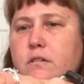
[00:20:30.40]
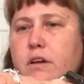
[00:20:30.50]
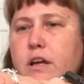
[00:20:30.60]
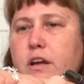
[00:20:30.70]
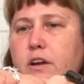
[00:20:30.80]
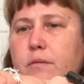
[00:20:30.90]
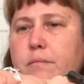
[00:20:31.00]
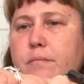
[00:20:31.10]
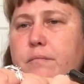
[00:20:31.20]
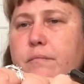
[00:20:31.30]
right here.
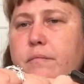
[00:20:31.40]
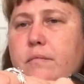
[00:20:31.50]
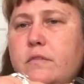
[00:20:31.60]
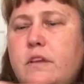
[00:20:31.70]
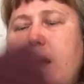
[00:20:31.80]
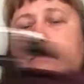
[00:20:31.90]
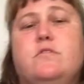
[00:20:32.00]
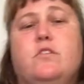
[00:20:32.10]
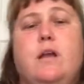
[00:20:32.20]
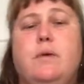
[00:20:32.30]
Yeah,
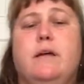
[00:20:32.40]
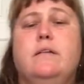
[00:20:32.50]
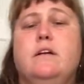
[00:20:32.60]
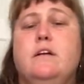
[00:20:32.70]
so anyway,